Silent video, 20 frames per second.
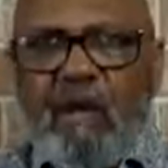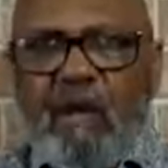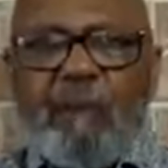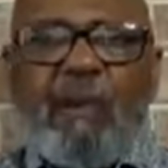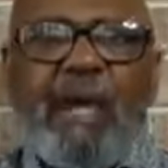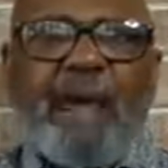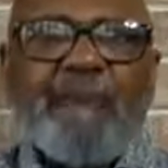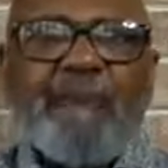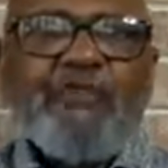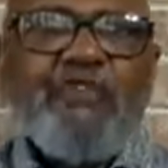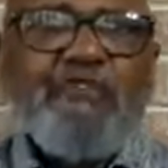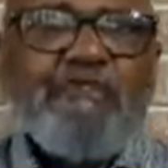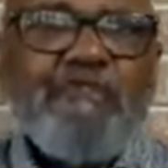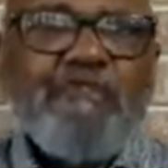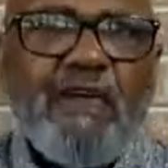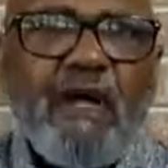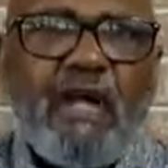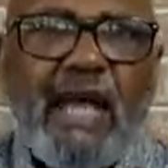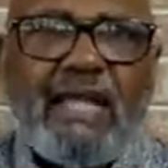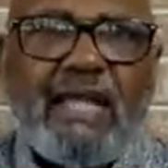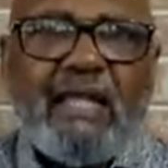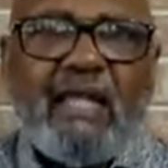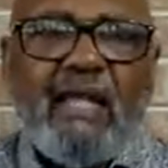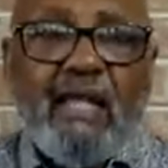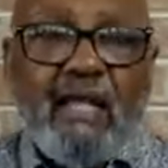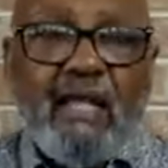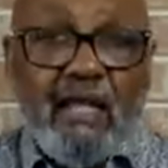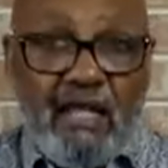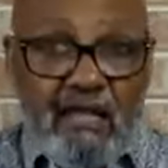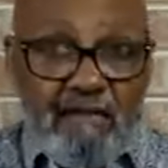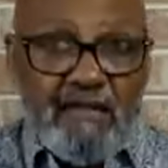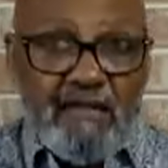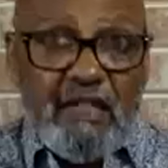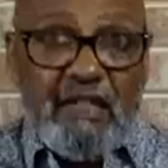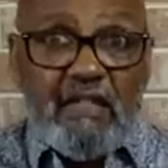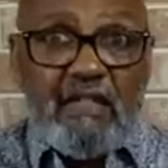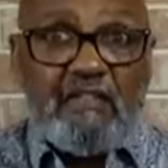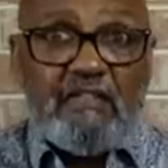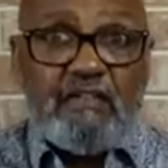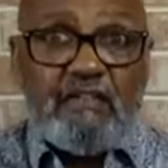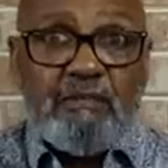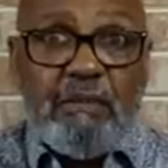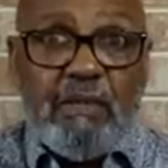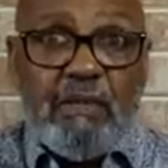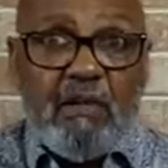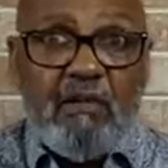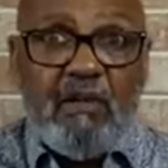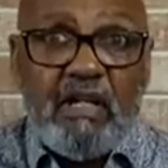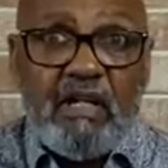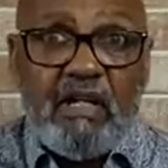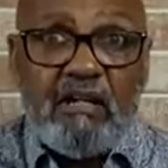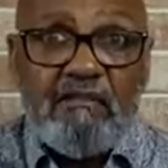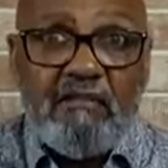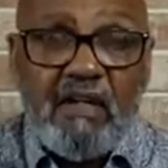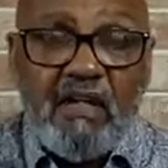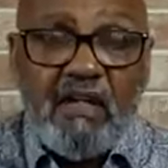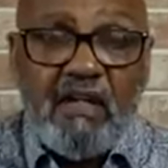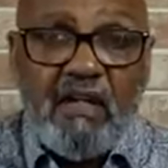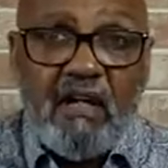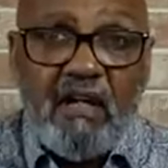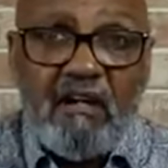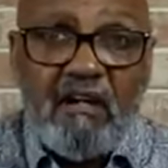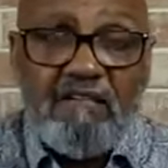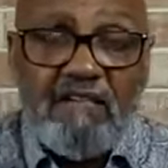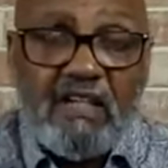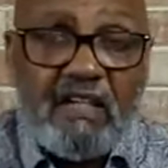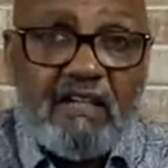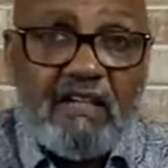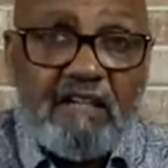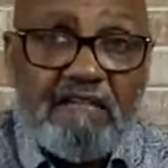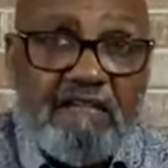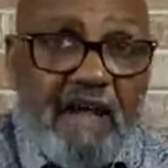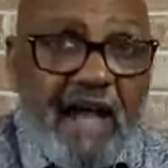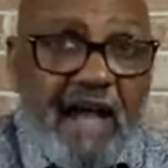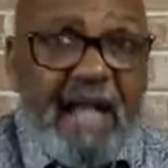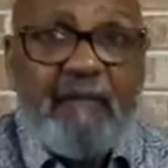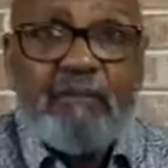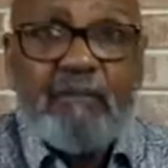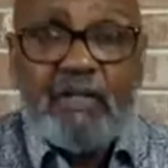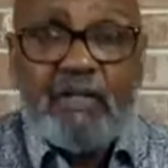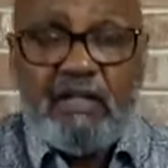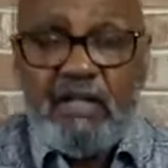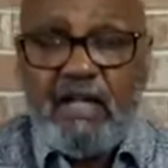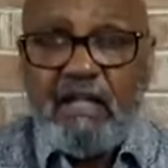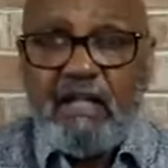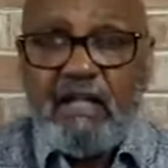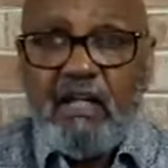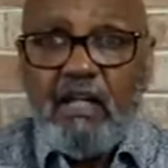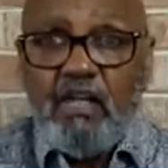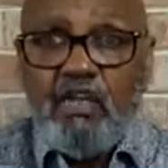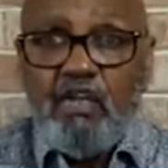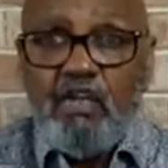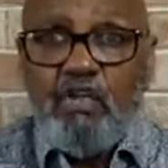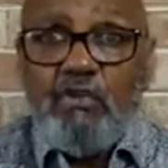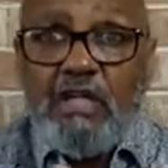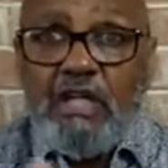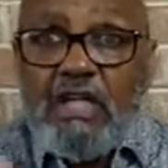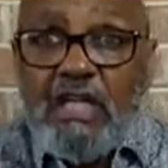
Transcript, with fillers: Perhaps you felt like even in this period of, of confinement that you